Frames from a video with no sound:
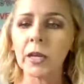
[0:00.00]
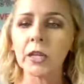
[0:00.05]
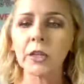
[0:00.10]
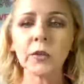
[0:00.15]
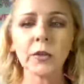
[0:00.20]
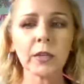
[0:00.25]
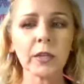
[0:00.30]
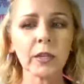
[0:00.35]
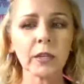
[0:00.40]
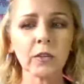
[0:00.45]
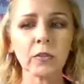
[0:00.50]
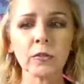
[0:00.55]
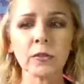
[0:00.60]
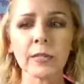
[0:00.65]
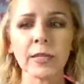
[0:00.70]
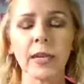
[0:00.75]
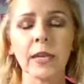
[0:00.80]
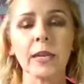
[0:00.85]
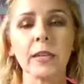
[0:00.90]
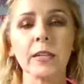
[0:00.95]
You can
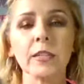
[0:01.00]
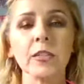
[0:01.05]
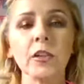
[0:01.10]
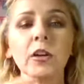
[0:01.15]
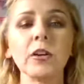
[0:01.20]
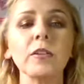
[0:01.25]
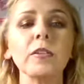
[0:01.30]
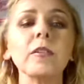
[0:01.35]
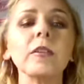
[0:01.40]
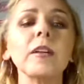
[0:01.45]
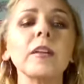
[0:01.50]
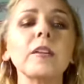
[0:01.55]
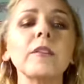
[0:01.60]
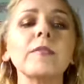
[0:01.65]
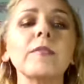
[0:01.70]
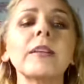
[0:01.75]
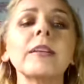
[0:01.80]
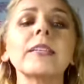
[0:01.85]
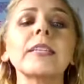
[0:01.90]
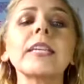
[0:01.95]
use a darker color
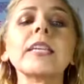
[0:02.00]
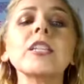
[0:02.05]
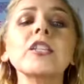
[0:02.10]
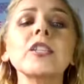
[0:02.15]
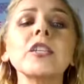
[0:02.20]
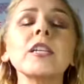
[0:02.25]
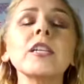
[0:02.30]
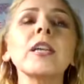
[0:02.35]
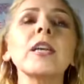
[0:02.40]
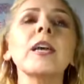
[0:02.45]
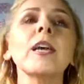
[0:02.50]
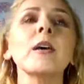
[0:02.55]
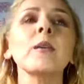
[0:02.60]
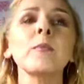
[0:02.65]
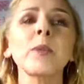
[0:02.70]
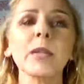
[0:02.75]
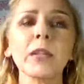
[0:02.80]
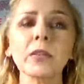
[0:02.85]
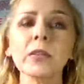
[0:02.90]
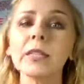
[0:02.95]
foundation,
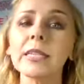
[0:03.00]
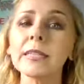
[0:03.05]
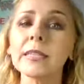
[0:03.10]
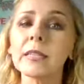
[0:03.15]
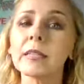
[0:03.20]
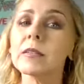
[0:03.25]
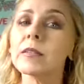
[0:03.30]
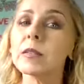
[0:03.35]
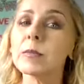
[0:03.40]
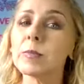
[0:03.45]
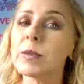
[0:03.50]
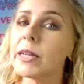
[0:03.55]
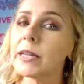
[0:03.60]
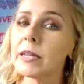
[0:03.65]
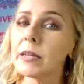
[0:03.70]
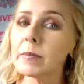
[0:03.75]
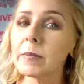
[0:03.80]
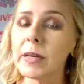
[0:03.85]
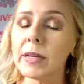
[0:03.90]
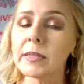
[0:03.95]
but you'll need to use
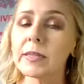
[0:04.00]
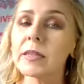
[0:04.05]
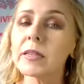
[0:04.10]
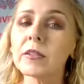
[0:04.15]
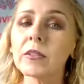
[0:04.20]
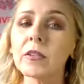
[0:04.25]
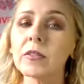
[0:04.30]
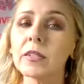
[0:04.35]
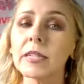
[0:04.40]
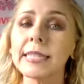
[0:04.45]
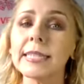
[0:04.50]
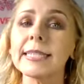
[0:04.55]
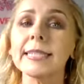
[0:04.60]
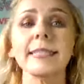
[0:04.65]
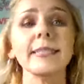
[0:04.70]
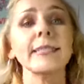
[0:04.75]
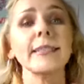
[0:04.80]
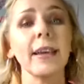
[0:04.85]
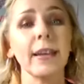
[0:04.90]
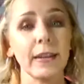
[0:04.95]
blending buds and you'll need to
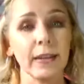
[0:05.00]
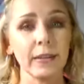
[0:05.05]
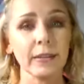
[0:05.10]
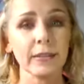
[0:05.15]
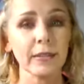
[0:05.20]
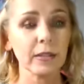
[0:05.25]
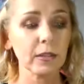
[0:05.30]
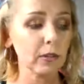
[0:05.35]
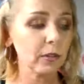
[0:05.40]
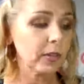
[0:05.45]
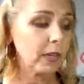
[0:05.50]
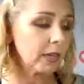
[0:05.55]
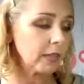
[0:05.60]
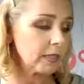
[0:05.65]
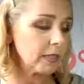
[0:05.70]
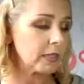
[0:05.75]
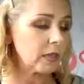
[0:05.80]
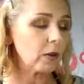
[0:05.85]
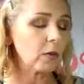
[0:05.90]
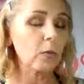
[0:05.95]
set it. Okay,
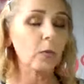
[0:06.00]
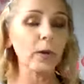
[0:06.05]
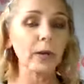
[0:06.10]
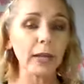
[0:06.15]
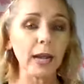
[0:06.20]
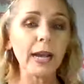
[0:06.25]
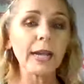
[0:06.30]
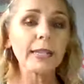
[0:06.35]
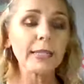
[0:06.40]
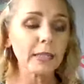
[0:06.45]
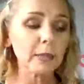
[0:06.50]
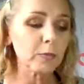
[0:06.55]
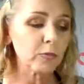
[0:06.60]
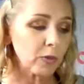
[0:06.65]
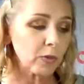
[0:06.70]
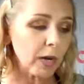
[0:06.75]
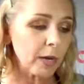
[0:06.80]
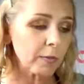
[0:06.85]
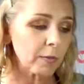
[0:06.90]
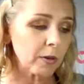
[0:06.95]
so when I did
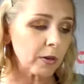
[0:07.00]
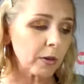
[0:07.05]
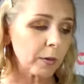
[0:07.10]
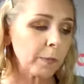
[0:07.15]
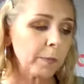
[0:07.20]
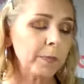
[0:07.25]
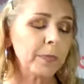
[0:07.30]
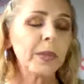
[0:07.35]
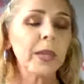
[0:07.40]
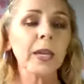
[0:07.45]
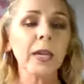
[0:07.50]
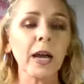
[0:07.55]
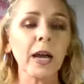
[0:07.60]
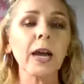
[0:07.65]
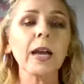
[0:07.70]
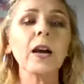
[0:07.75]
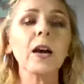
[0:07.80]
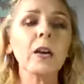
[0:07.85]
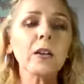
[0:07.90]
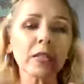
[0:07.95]
primer,
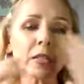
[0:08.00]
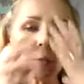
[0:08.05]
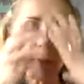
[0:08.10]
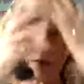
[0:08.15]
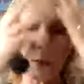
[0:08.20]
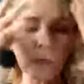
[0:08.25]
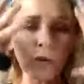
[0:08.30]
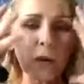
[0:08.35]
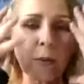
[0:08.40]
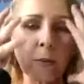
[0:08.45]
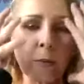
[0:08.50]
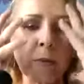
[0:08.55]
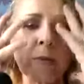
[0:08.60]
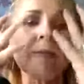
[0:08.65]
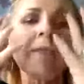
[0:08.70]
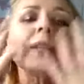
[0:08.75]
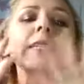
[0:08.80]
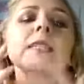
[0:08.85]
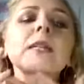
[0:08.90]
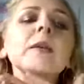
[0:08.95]
I also put primer on my
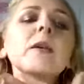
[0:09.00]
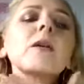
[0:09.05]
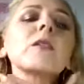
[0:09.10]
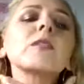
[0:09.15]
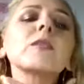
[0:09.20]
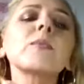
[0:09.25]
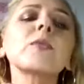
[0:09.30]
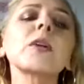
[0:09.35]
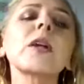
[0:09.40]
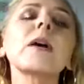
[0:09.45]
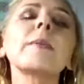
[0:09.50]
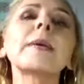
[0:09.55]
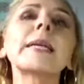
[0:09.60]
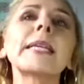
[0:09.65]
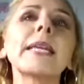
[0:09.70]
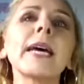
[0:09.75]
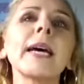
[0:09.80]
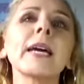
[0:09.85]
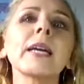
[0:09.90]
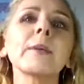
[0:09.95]
face. I also put it on my
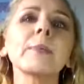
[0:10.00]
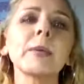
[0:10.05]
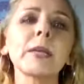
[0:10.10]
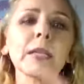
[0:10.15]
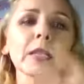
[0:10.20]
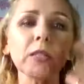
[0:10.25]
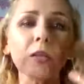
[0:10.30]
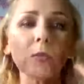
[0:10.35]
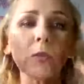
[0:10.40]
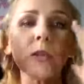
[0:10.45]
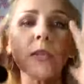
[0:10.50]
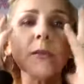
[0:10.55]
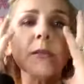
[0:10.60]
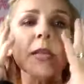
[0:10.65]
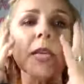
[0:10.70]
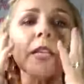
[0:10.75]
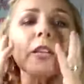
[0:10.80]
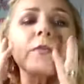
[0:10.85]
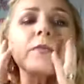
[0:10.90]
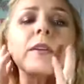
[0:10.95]
neck because you want to
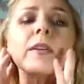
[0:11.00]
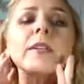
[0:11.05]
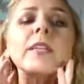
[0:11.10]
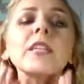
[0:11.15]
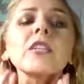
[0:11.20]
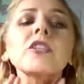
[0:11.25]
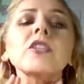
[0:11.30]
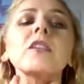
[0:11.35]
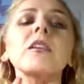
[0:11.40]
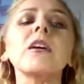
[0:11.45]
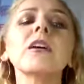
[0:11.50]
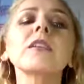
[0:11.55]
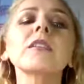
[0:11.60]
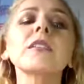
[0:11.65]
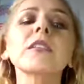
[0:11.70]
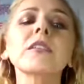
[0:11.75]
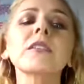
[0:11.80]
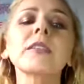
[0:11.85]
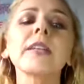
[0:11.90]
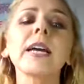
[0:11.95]
take your foundation
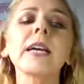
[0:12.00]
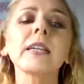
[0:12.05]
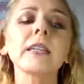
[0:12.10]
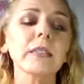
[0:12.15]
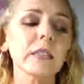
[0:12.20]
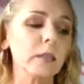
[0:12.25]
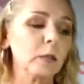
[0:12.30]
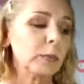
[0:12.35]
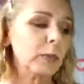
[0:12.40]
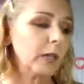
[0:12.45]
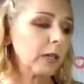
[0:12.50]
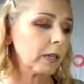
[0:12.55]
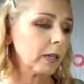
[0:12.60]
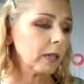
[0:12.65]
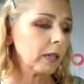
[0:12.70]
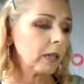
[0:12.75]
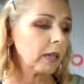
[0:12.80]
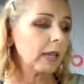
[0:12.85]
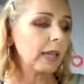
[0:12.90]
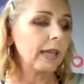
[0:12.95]
onto your neck a little bit,
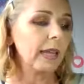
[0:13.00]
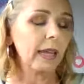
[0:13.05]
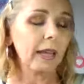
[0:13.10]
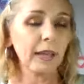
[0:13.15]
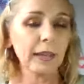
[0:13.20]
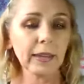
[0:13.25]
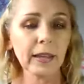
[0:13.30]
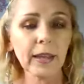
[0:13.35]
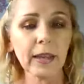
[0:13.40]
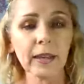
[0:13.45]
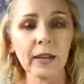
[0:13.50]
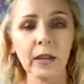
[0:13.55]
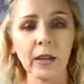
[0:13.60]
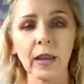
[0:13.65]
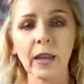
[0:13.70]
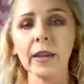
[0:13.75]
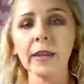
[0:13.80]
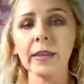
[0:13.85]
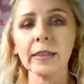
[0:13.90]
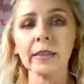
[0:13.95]
and then
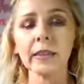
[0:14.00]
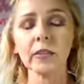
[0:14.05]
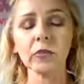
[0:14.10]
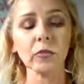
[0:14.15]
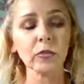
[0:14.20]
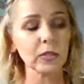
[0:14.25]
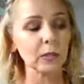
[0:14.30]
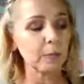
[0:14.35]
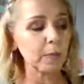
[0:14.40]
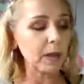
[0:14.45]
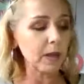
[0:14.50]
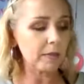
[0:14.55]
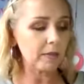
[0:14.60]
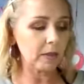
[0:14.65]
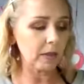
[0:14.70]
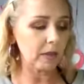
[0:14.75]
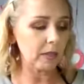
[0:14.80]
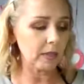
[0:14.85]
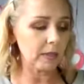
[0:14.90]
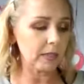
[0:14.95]
anything you use above
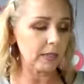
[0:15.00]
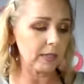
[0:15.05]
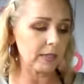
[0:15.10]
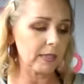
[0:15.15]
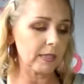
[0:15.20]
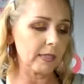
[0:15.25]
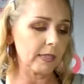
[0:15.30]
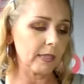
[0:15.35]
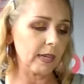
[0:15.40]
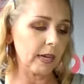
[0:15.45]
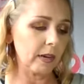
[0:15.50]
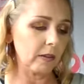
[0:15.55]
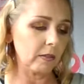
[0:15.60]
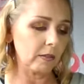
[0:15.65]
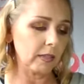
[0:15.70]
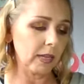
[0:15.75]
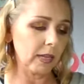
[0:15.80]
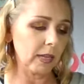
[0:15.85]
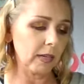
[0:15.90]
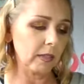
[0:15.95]
it is going to stay all
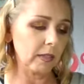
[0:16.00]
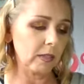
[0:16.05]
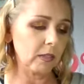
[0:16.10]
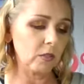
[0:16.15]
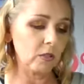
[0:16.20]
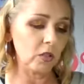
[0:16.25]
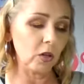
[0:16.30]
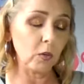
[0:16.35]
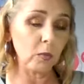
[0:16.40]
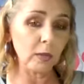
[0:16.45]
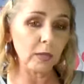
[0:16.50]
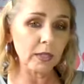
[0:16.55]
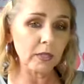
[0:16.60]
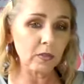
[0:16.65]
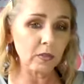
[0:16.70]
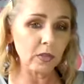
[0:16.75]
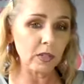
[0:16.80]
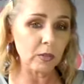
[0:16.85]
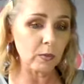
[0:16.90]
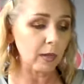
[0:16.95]
day. You don't want to
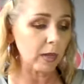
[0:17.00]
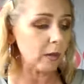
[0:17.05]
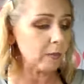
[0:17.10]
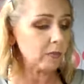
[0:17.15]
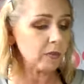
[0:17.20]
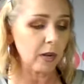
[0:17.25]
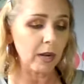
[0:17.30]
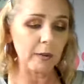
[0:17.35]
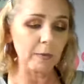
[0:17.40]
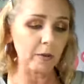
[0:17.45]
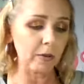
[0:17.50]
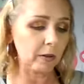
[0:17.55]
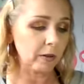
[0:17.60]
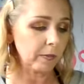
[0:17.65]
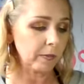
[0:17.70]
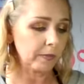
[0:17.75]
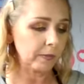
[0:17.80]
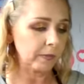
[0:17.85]
do this without primer.